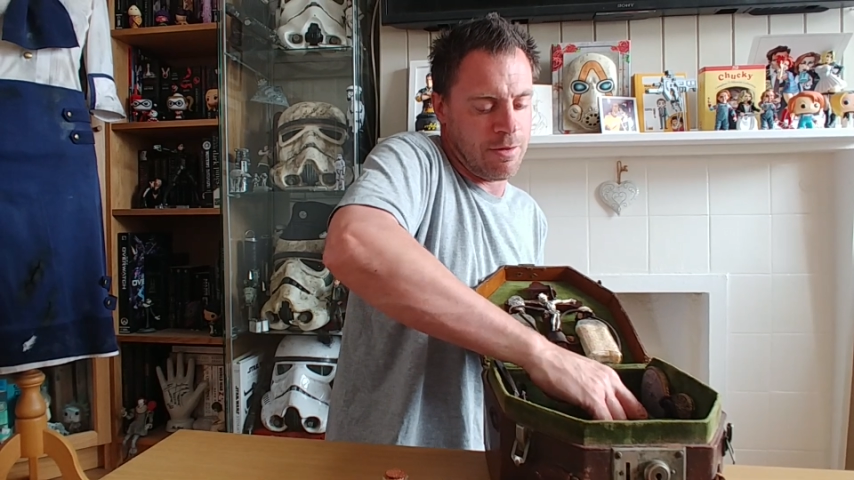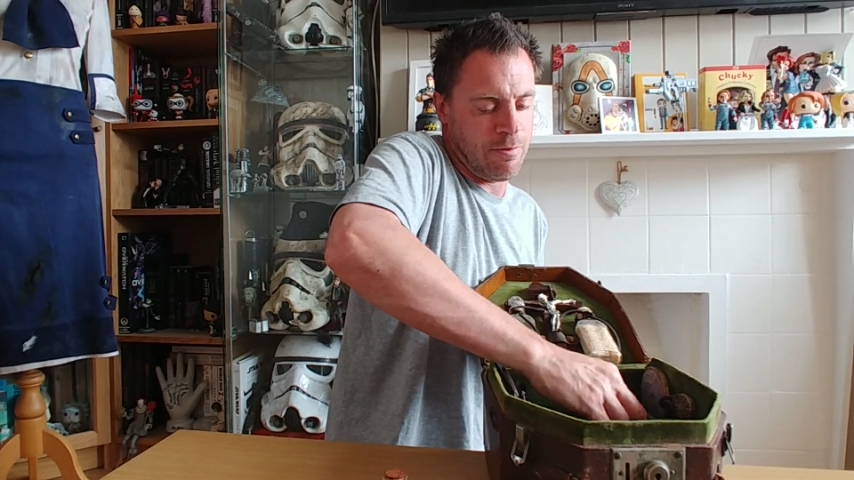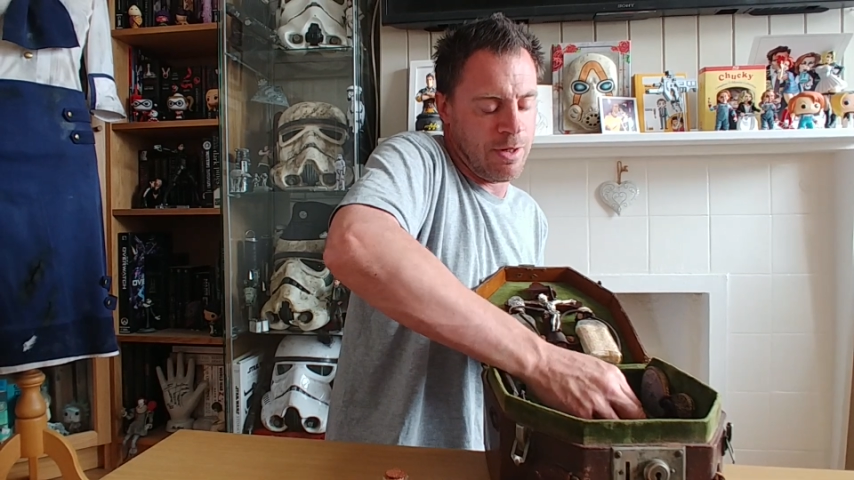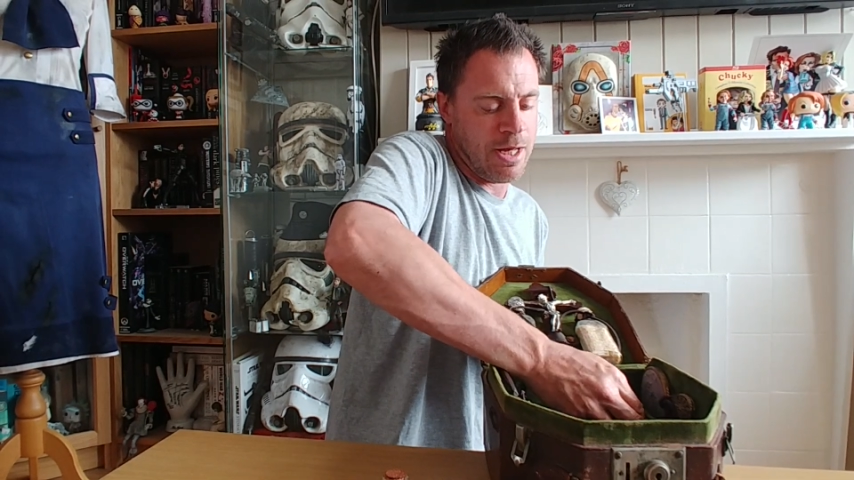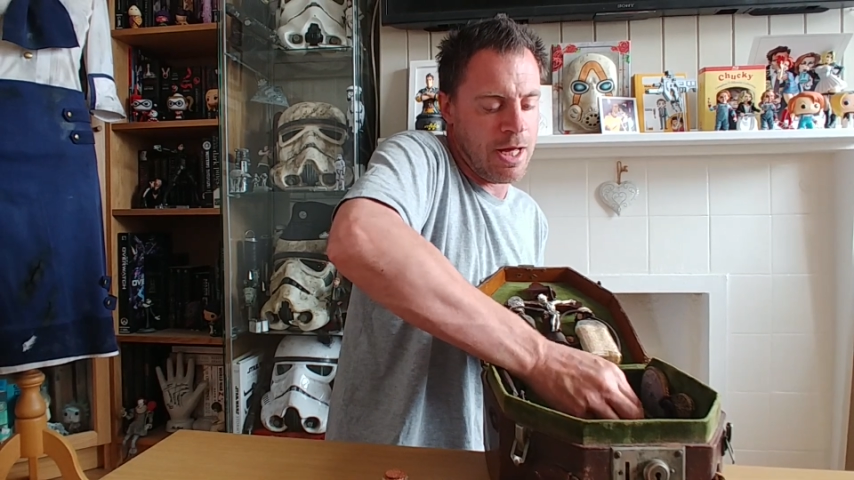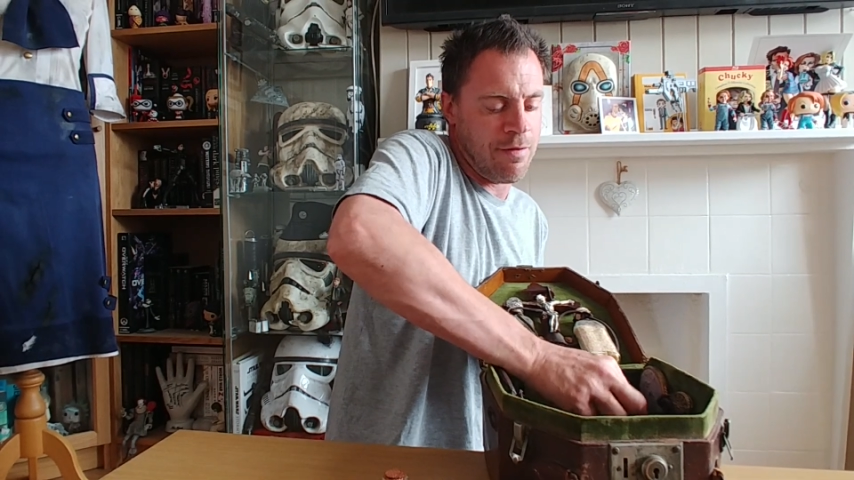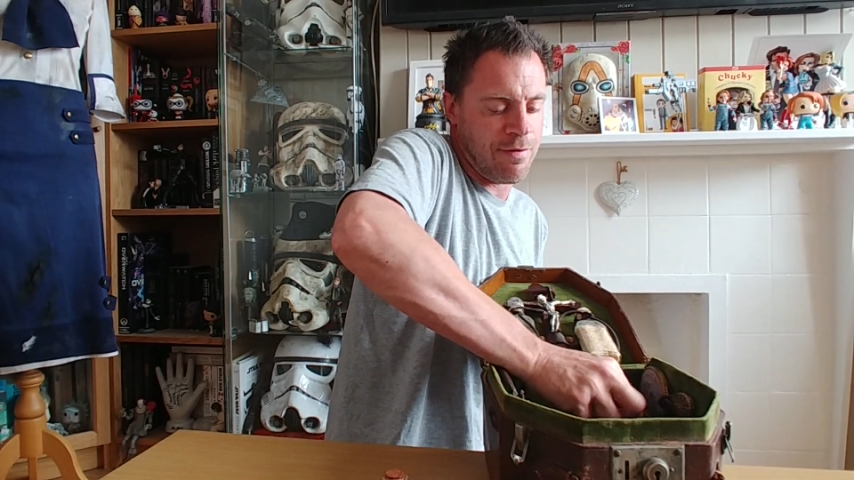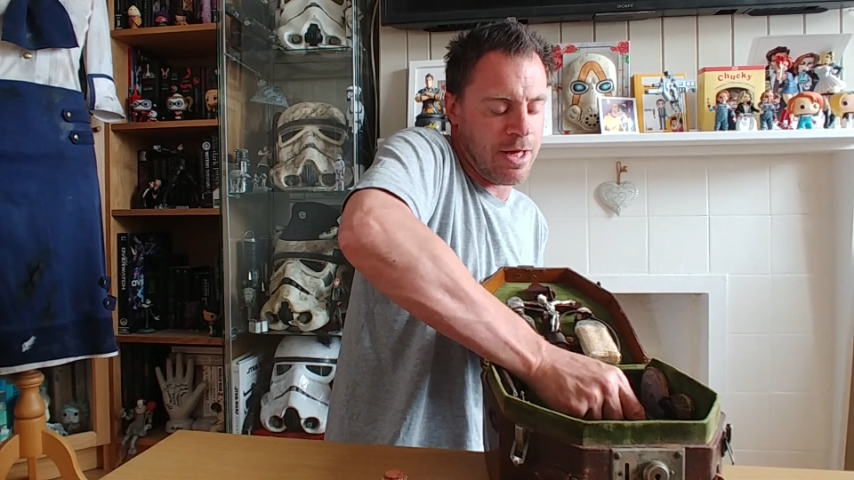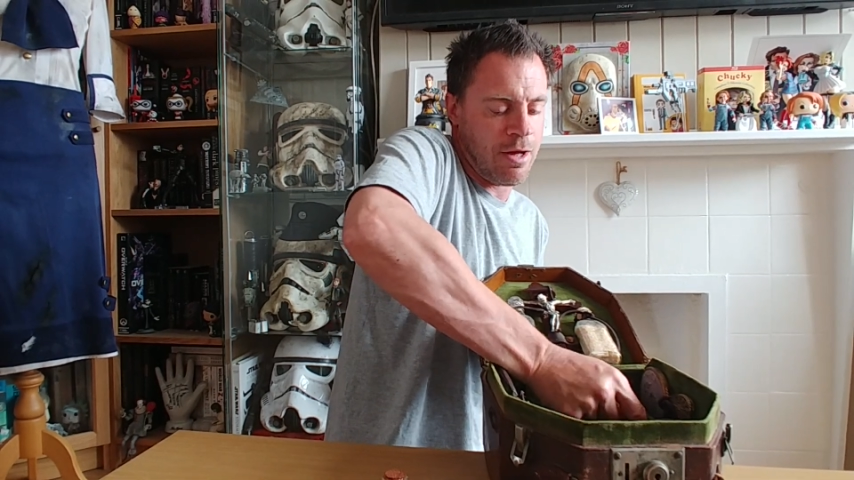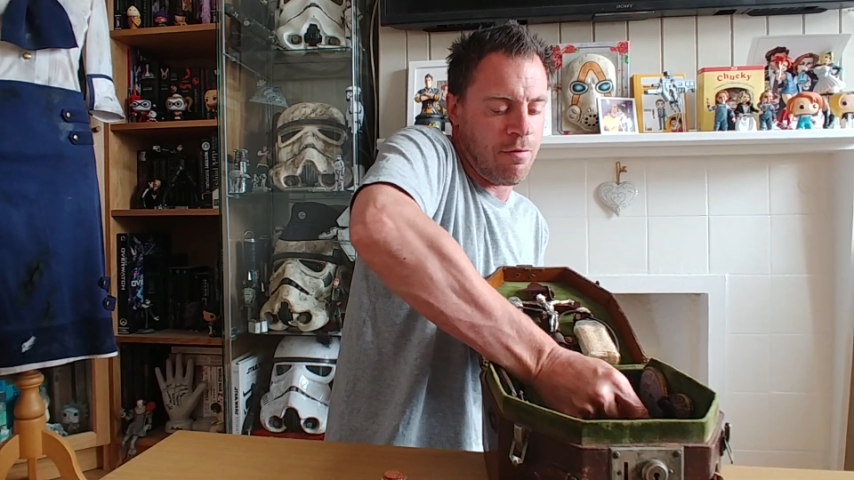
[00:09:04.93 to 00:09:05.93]
We
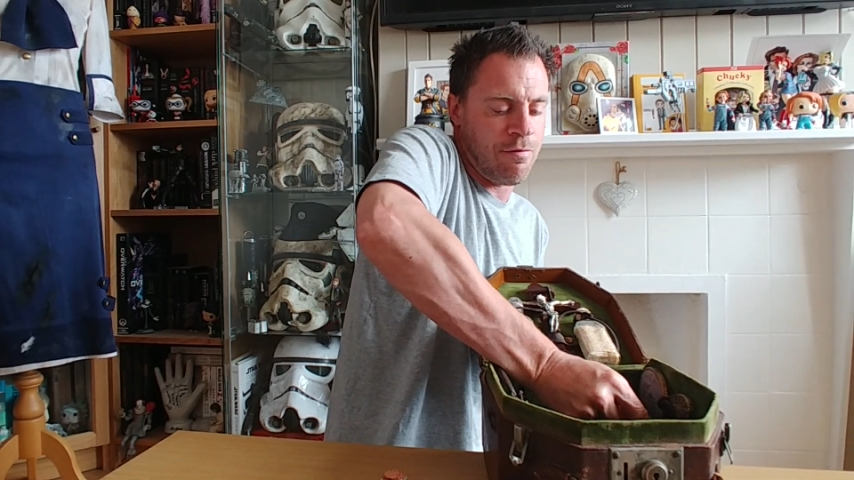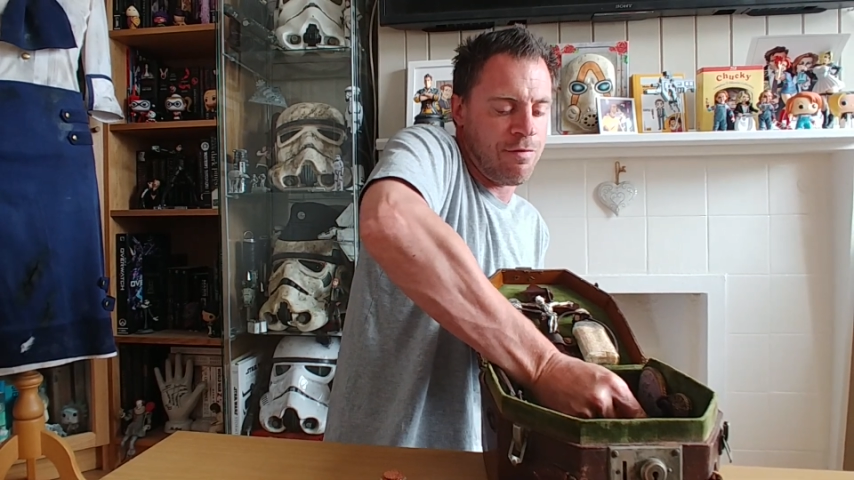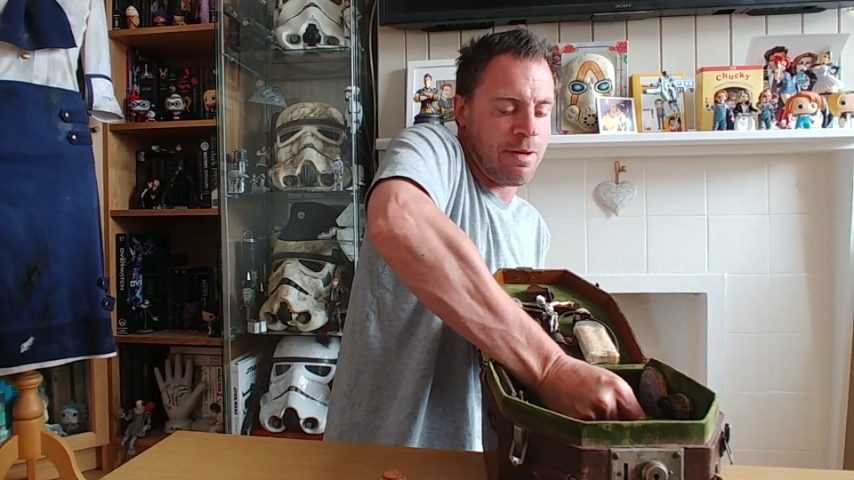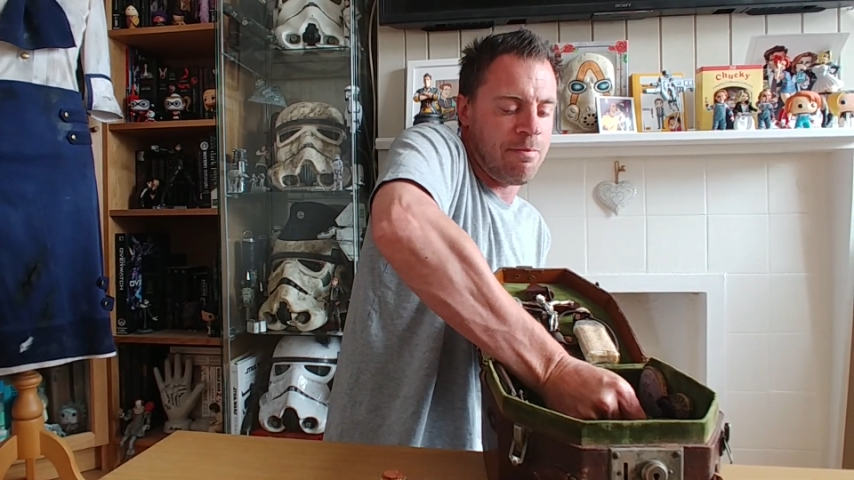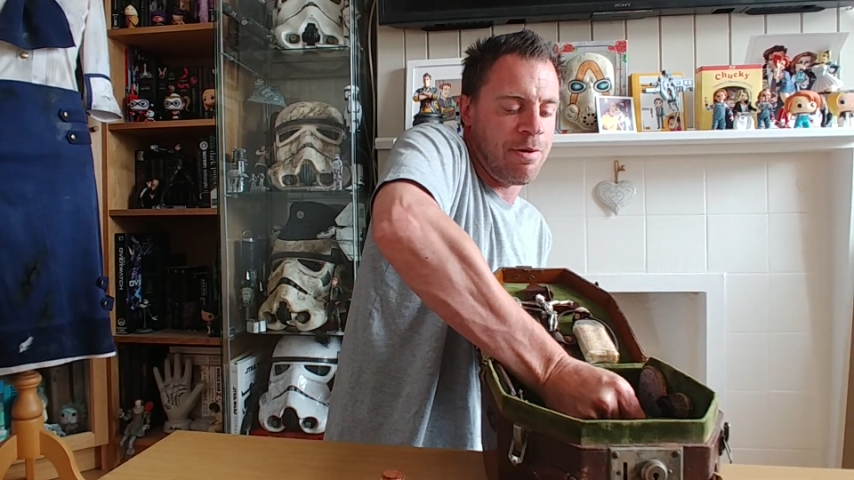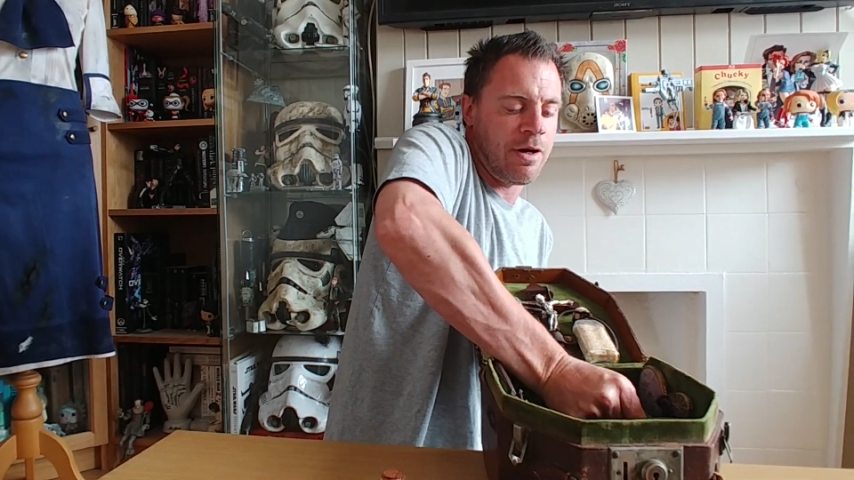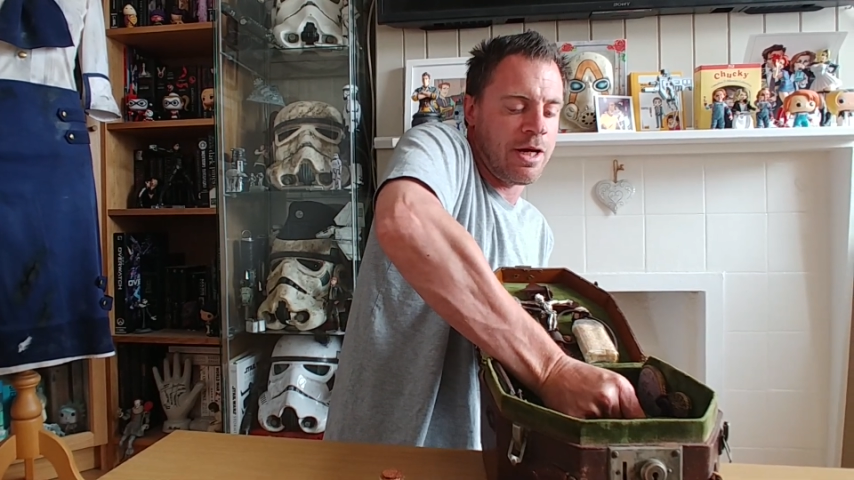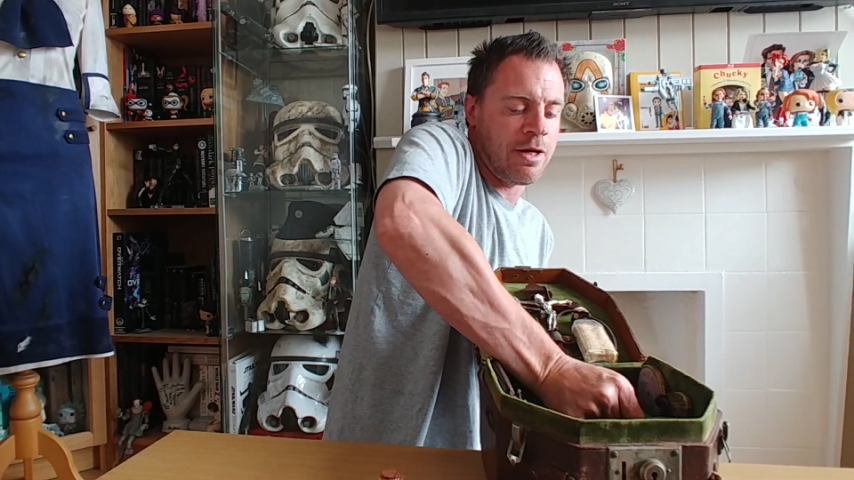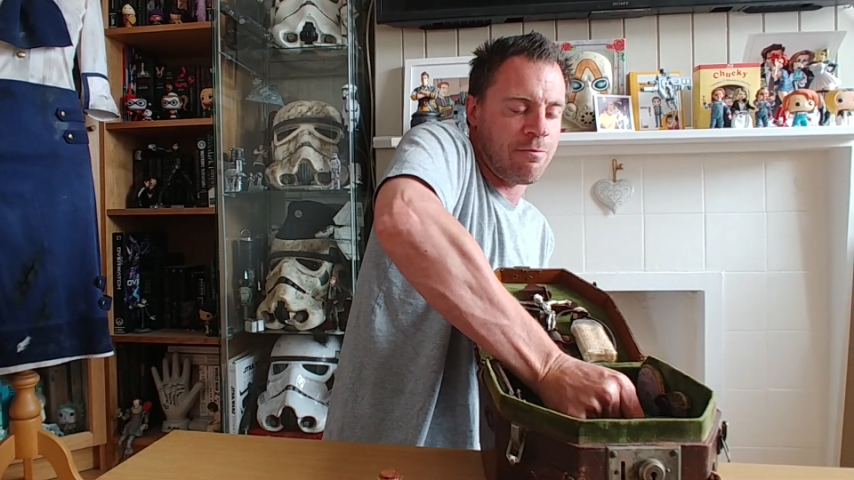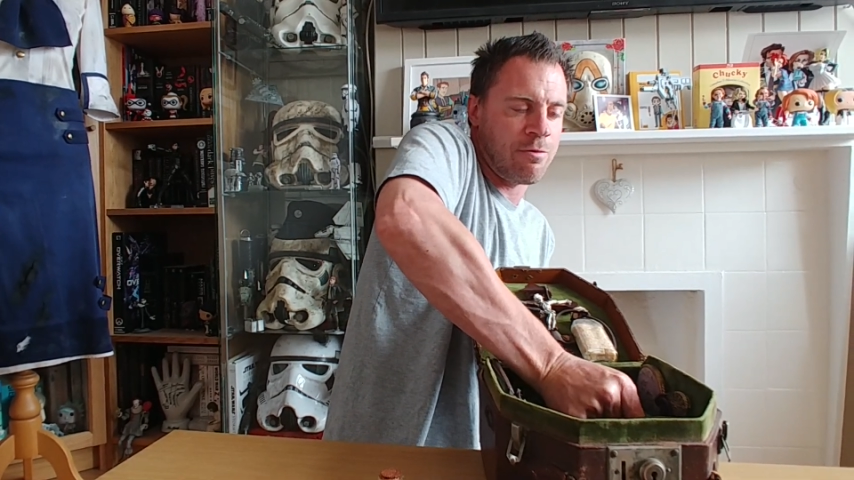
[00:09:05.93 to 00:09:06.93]
have our vampire